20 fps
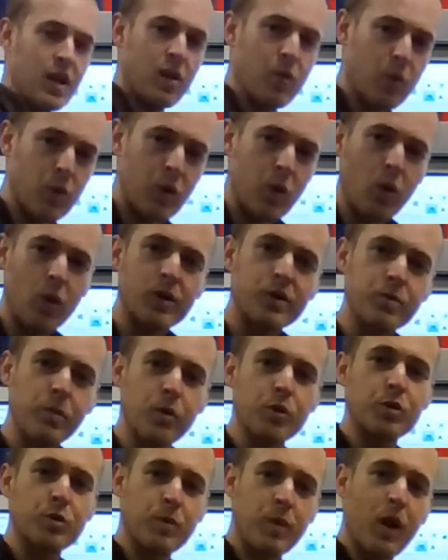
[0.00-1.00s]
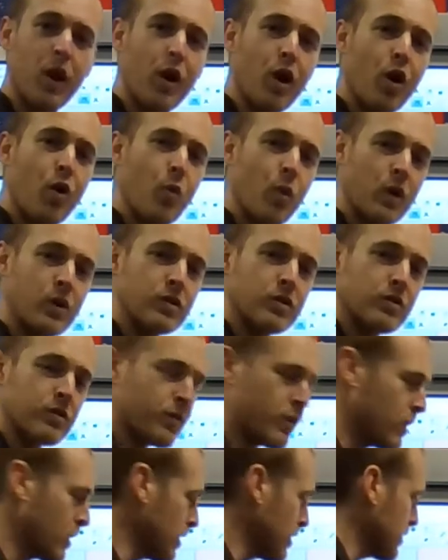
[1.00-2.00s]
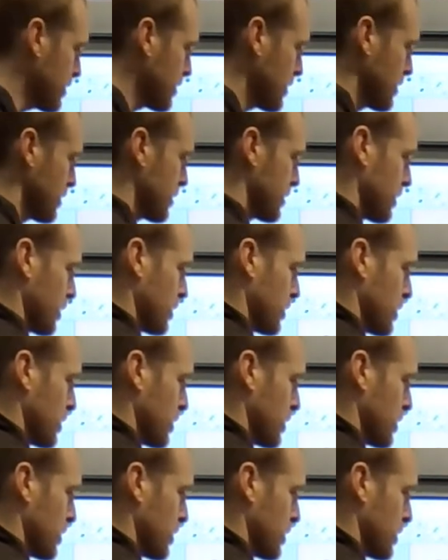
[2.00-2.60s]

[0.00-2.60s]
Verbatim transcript: We always multiply our 1's first, so